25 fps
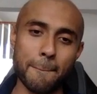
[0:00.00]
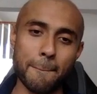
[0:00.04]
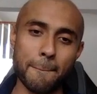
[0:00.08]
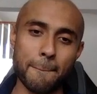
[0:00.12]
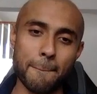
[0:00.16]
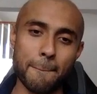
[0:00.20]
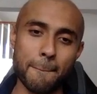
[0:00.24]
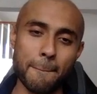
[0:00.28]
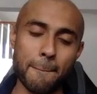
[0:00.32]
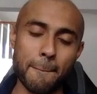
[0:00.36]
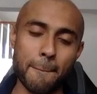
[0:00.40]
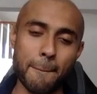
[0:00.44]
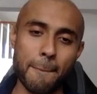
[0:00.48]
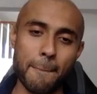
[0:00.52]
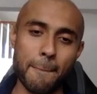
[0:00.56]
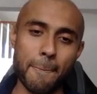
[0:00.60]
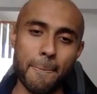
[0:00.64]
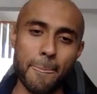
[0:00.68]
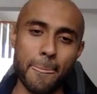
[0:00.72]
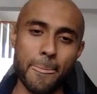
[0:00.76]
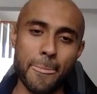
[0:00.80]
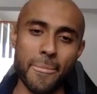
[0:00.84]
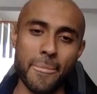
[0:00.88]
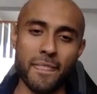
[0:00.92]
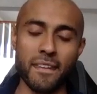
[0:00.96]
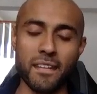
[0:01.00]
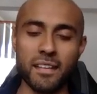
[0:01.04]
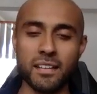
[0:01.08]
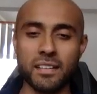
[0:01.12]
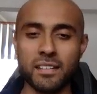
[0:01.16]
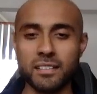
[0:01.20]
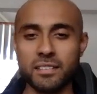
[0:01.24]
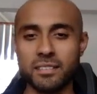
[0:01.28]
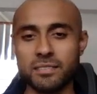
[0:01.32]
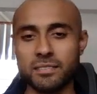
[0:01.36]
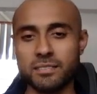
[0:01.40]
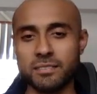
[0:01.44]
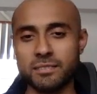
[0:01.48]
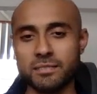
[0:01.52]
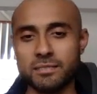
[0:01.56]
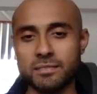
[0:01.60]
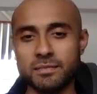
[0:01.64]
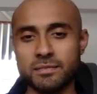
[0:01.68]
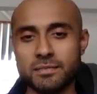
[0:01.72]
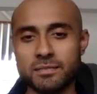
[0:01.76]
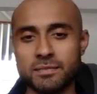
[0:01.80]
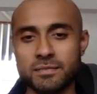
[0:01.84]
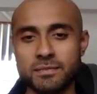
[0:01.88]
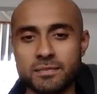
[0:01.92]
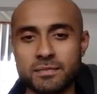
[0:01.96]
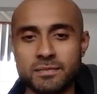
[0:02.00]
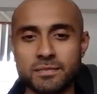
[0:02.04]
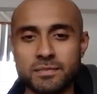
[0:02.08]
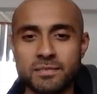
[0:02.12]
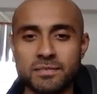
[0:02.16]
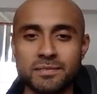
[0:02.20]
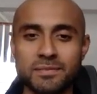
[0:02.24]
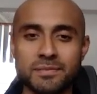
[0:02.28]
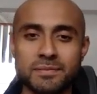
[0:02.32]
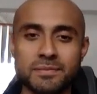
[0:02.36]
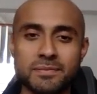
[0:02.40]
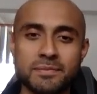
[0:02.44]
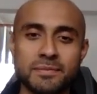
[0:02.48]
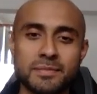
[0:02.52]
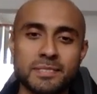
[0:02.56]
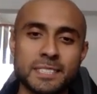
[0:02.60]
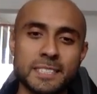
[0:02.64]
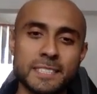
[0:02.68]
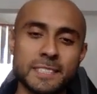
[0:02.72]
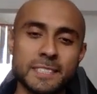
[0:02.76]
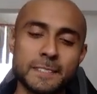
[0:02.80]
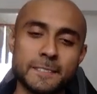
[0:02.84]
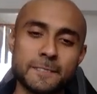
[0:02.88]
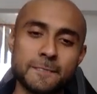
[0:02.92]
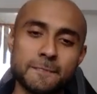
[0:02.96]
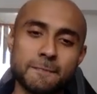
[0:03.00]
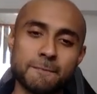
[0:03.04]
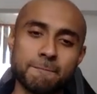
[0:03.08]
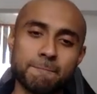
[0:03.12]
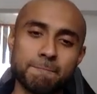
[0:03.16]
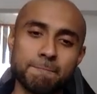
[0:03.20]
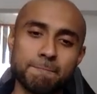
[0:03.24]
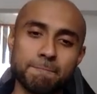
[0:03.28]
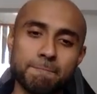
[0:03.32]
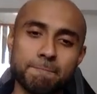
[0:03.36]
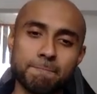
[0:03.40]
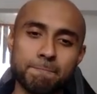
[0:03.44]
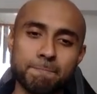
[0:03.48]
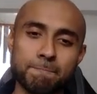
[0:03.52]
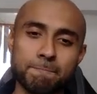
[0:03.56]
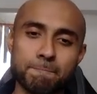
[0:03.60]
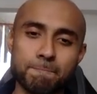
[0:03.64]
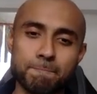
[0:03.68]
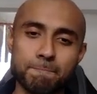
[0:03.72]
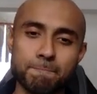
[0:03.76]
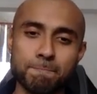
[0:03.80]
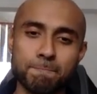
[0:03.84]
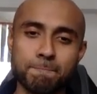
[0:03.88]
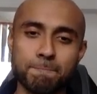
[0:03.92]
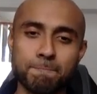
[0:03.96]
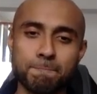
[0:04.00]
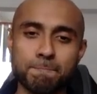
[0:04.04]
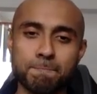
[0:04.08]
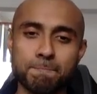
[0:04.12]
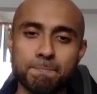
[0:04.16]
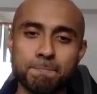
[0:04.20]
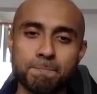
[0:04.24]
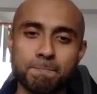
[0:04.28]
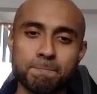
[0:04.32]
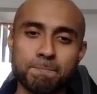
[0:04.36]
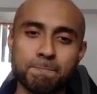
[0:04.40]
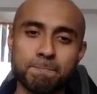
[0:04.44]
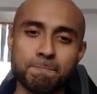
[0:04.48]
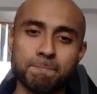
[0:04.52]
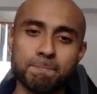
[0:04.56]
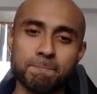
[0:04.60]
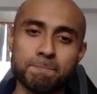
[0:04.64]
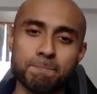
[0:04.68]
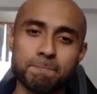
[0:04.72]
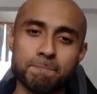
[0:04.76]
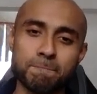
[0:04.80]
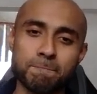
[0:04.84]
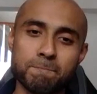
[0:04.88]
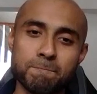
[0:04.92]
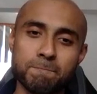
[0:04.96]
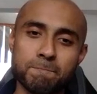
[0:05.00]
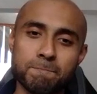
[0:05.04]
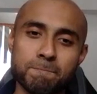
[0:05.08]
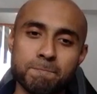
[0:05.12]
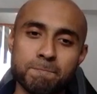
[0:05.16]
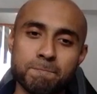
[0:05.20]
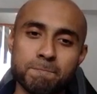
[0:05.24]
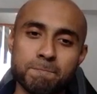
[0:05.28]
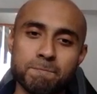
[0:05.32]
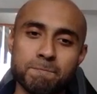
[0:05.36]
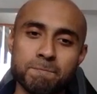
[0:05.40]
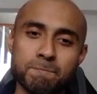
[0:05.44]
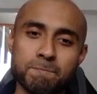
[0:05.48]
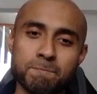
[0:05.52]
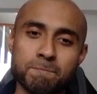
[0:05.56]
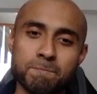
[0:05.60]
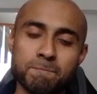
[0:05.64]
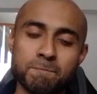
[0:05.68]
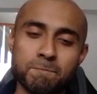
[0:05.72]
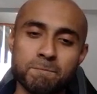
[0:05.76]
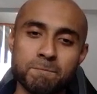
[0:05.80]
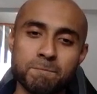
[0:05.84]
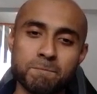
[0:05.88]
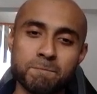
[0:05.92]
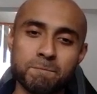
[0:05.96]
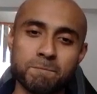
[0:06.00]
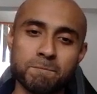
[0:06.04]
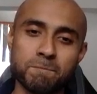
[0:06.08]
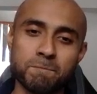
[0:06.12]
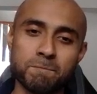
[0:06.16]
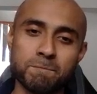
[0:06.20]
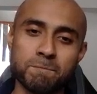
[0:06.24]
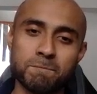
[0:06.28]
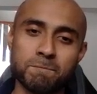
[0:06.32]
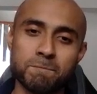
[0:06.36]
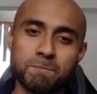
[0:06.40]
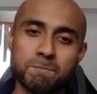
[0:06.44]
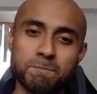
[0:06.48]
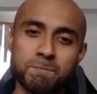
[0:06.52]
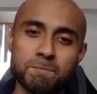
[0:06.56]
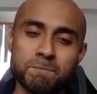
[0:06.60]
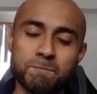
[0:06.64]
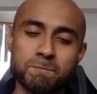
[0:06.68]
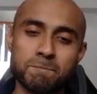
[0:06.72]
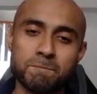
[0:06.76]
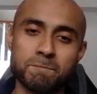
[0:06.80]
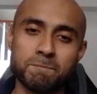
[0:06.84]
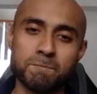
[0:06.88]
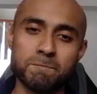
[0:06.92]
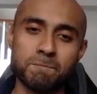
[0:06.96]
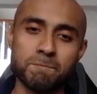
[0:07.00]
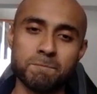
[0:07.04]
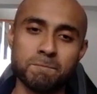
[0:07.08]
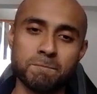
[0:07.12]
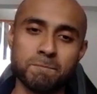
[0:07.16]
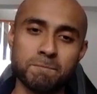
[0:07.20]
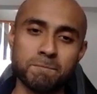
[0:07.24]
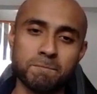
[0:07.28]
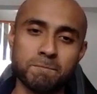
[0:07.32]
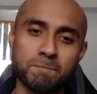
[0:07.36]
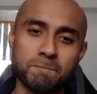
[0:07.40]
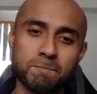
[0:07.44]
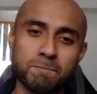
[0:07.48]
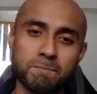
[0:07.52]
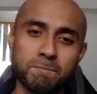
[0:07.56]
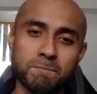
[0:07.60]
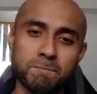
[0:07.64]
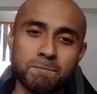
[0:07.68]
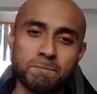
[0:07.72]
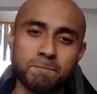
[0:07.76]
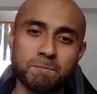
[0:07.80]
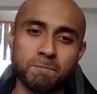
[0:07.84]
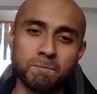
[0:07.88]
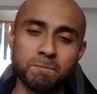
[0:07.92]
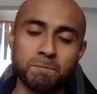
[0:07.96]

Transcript: The person shown says nothing.